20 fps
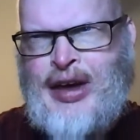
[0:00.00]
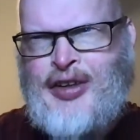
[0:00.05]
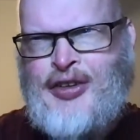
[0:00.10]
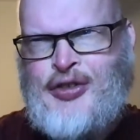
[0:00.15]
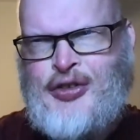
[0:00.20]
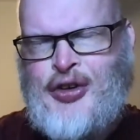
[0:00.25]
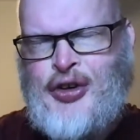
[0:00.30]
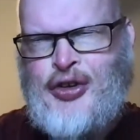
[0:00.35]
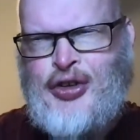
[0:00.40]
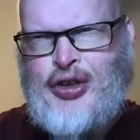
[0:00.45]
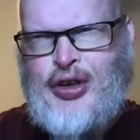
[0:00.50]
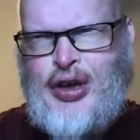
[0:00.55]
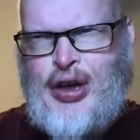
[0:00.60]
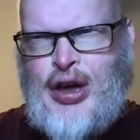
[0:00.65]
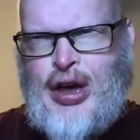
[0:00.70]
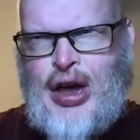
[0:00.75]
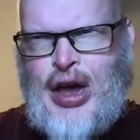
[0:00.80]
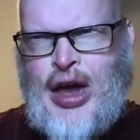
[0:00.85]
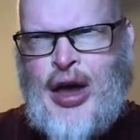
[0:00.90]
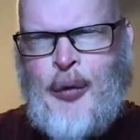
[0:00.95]
It's just,
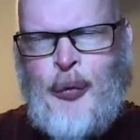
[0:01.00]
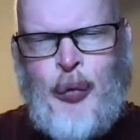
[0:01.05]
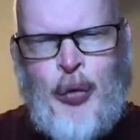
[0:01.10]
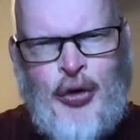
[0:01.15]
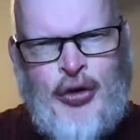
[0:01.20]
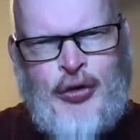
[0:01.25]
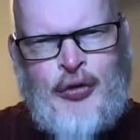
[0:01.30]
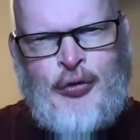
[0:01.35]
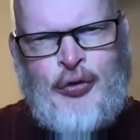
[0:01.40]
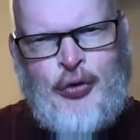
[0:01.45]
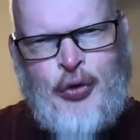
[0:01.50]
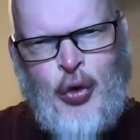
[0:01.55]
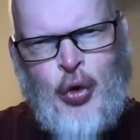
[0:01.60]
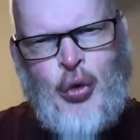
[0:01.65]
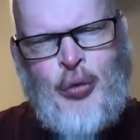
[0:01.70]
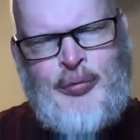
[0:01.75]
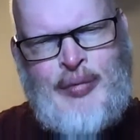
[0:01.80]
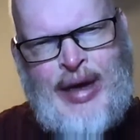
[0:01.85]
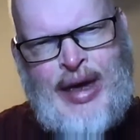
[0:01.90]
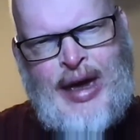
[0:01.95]
it wasn't
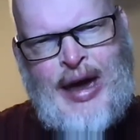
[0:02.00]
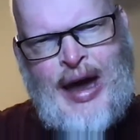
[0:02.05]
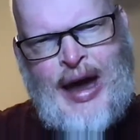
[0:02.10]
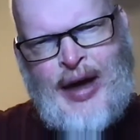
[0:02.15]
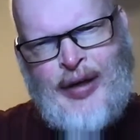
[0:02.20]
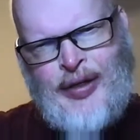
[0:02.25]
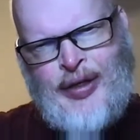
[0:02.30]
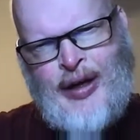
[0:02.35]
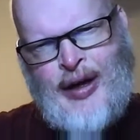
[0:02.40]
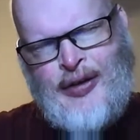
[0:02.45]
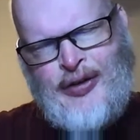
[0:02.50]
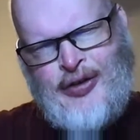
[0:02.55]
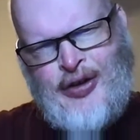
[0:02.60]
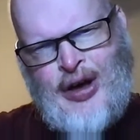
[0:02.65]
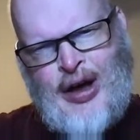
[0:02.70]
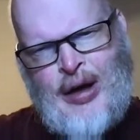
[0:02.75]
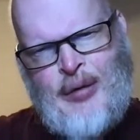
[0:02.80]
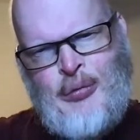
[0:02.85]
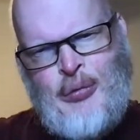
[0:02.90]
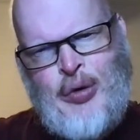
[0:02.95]
for me at that
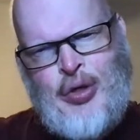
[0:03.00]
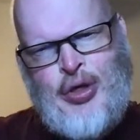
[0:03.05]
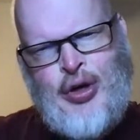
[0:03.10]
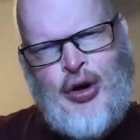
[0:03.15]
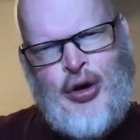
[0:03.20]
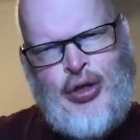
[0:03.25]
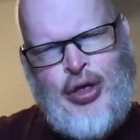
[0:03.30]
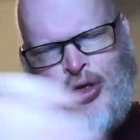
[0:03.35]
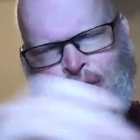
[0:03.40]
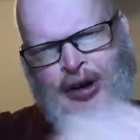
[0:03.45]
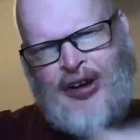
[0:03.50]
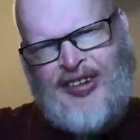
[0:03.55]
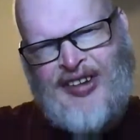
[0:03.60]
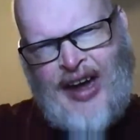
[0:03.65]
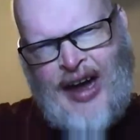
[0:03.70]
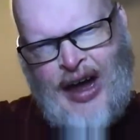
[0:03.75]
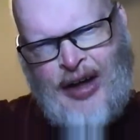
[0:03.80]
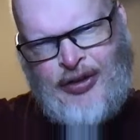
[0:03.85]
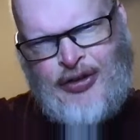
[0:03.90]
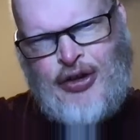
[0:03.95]
time with the other things I
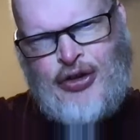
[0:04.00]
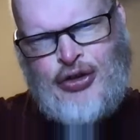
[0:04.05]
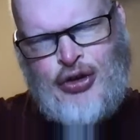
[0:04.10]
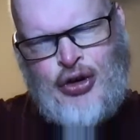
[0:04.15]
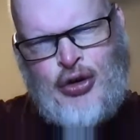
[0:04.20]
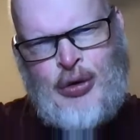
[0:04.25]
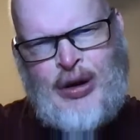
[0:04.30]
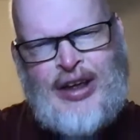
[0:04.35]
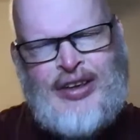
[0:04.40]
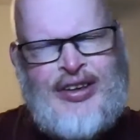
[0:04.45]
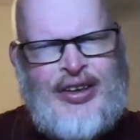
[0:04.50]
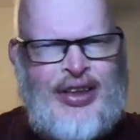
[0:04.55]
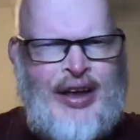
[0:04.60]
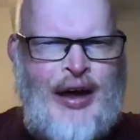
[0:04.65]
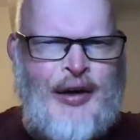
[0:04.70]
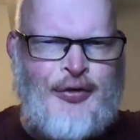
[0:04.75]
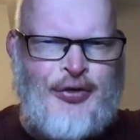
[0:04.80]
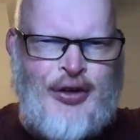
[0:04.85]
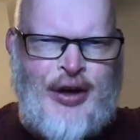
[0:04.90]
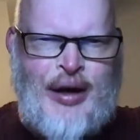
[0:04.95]
had to do. And I didn't
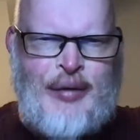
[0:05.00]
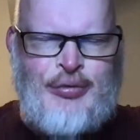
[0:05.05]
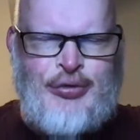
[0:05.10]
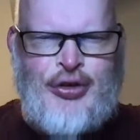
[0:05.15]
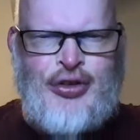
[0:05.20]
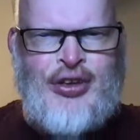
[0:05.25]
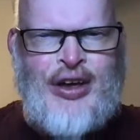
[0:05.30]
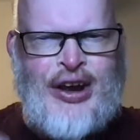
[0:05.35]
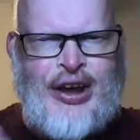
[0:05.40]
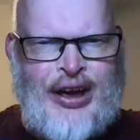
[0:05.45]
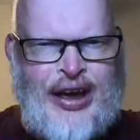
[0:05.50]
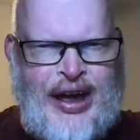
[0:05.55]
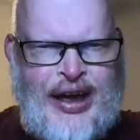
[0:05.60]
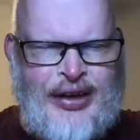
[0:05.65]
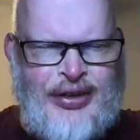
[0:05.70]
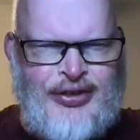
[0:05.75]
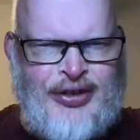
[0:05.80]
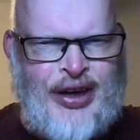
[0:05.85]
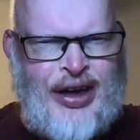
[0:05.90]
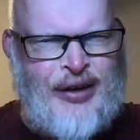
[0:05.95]
have time to dedicate
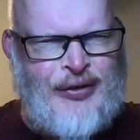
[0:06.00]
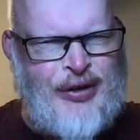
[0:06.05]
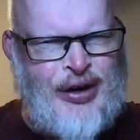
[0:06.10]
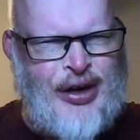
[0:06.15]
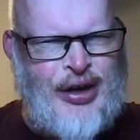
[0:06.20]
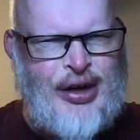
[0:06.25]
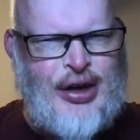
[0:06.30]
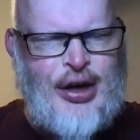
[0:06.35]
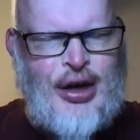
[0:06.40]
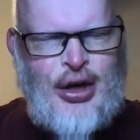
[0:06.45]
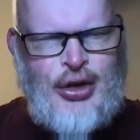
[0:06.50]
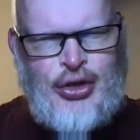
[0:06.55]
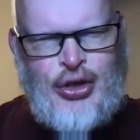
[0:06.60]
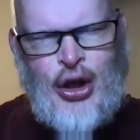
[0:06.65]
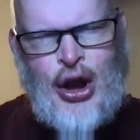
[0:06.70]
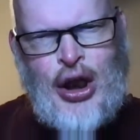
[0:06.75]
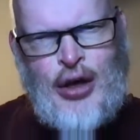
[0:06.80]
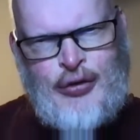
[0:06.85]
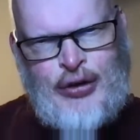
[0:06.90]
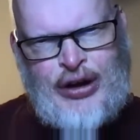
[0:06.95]
and to give it the
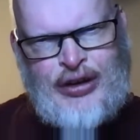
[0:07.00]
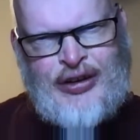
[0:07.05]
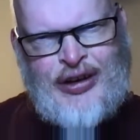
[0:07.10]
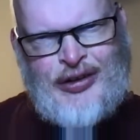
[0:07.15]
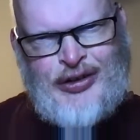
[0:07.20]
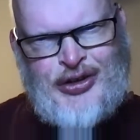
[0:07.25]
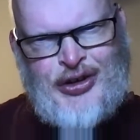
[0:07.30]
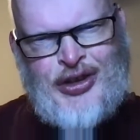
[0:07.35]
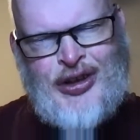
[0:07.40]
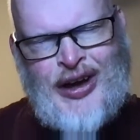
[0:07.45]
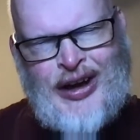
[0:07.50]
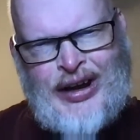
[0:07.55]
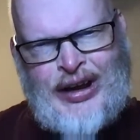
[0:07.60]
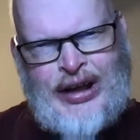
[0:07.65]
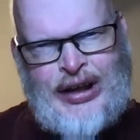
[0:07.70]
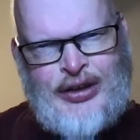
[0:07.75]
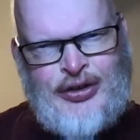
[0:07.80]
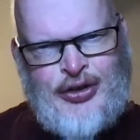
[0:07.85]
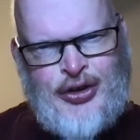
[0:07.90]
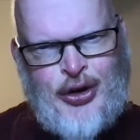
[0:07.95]
love and attention that I
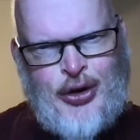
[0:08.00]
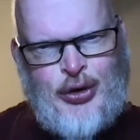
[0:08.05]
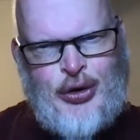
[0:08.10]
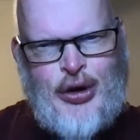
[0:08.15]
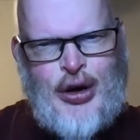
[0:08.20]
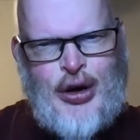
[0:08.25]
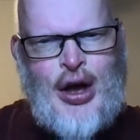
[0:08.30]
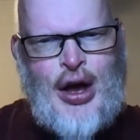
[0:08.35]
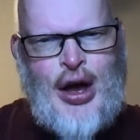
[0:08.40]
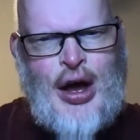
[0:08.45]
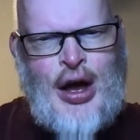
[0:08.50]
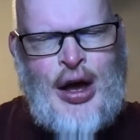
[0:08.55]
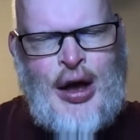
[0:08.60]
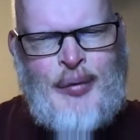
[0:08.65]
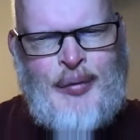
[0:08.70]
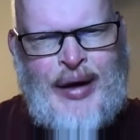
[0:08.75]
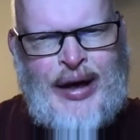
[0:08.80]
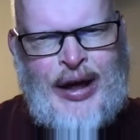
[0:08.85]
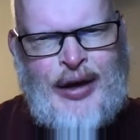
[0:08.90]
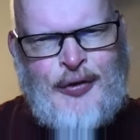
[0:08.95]
needed to.
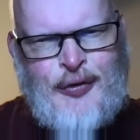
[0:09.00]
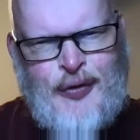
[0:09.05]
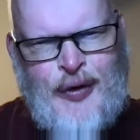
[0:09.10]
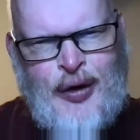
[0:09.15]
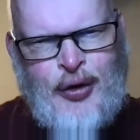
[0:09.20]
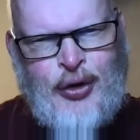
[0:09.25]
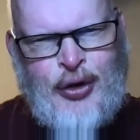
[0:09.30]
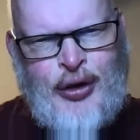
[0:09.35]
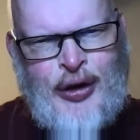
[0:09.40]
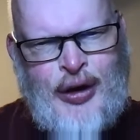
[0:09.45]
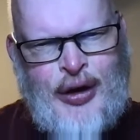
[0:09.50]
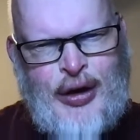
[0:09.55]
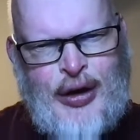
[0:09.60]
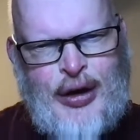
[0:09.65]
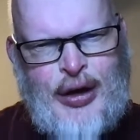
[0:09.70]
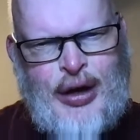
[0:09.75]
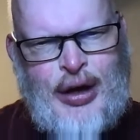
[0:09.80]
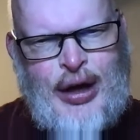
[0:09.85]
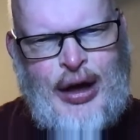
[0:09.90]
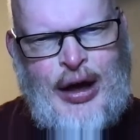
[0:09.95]
And I felt that
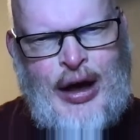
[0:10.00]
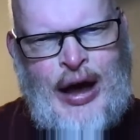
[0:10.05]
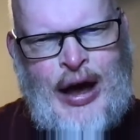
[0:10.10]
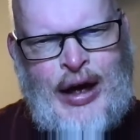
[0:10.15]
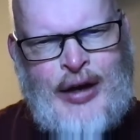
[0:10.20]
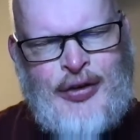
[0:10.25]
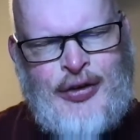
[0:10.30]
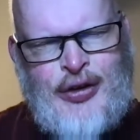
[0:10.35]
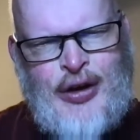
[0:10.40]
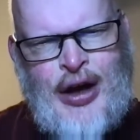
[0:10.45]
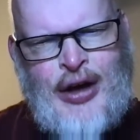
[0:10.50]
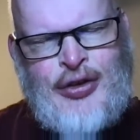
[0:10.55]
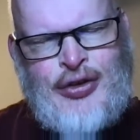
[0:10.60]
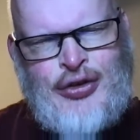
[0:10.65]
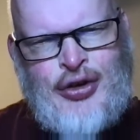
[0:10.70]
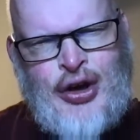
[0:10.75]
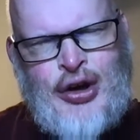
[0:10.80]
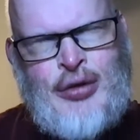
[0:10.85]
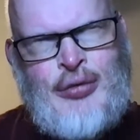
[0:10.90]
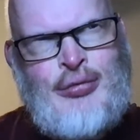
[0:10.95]
I'd
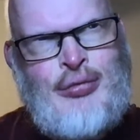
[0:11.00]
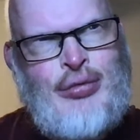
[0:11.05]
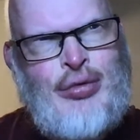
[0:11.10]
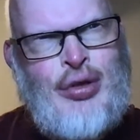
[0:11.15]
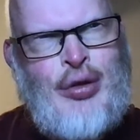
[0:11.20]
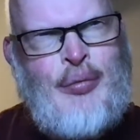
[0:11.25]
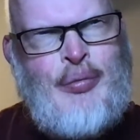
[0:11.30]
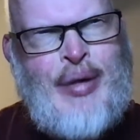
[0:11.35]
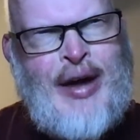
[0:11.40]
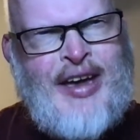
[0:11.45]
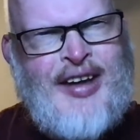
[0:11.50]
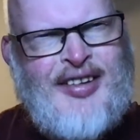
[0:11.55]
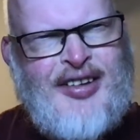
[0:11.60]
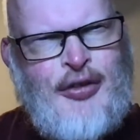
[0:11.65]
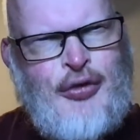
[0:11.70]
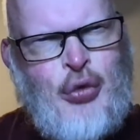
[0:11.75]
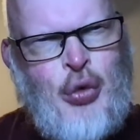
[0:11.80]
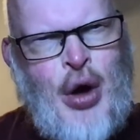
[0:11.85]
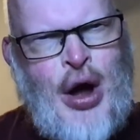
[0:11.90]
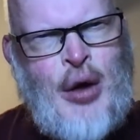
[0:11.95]
done the base
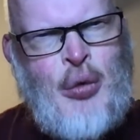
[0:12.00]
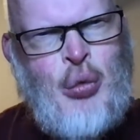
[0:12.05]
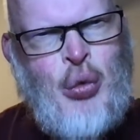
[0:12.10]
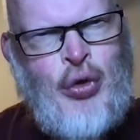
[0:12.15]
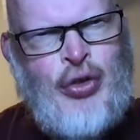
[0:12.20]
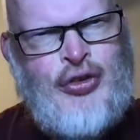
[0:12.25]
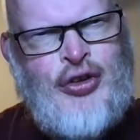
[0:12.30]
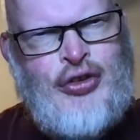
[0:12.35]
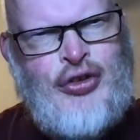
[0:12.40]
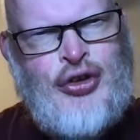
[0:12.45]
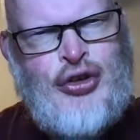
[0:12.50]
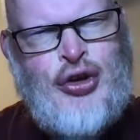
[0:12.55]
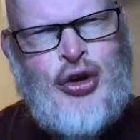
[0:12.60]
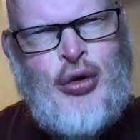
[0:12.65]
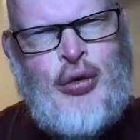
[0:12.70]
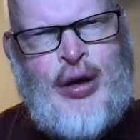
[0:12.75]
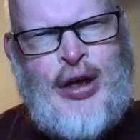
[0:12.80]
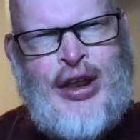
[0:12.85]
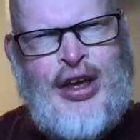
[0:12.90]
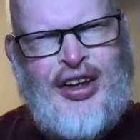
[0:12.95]
of what I wanted to
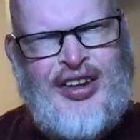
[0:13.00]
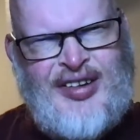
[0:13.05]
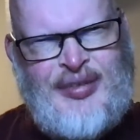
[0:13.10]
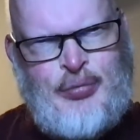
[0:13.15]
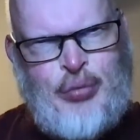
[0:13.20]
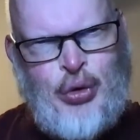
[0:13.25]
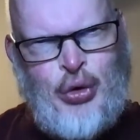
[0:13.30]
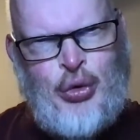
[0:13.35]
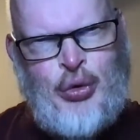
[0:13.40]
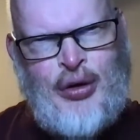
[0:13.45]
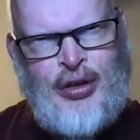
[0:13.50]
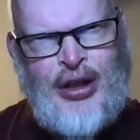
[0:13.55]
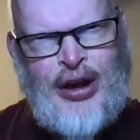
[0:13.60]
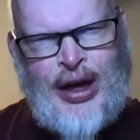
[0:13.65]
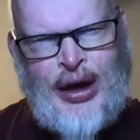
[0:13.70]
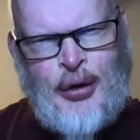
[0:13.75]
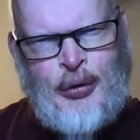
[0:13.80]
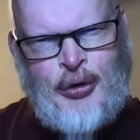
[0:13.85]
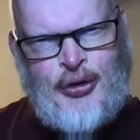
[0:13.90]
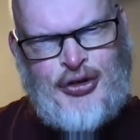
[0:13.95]
do in exploring the
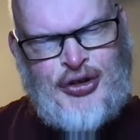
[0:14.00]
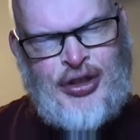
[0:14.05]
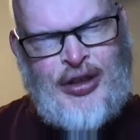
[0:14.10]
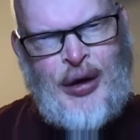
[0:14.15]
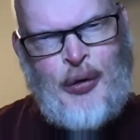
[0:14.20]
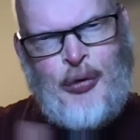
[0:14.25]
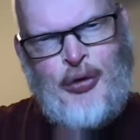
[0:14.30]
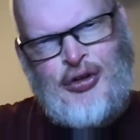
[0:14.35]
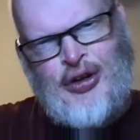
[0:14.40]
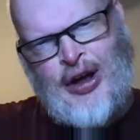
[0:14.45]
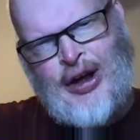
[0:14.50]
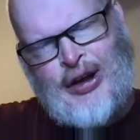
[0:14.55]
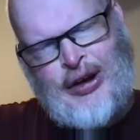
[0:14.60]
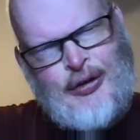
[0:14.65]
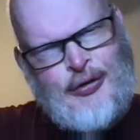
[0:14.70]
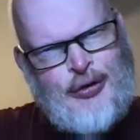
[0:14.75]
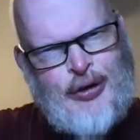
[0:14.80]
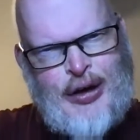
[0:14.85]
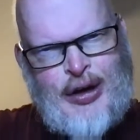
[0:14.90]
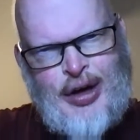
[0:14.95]
language. And that was kind
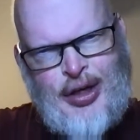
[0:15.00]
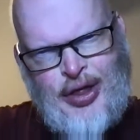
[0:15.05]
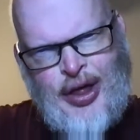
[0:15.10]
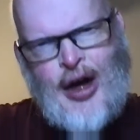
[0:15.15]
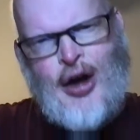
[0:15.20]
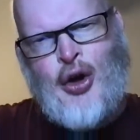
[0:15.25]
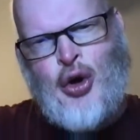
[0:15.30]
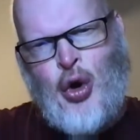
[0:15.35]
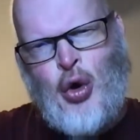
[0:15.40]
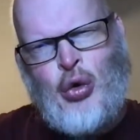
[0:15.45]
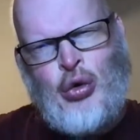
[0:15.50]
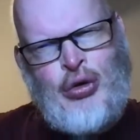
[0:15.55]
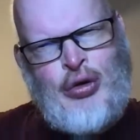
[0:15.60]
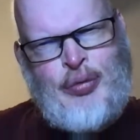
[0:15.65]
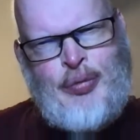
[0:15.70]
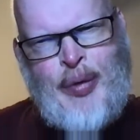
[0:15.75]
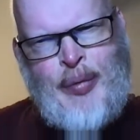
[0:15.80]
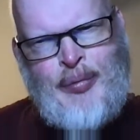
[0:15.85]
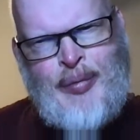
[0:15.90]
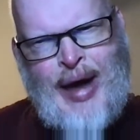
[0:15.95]
of, that goal
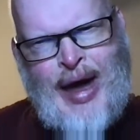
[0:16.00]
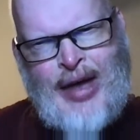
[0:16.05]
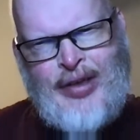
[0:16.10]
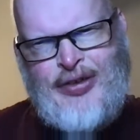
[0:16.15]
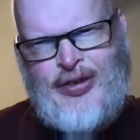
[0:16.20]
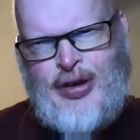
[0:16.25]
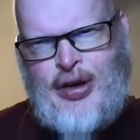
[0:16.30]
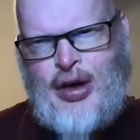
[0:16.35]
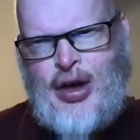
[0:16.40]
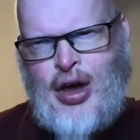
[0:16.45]
had been met.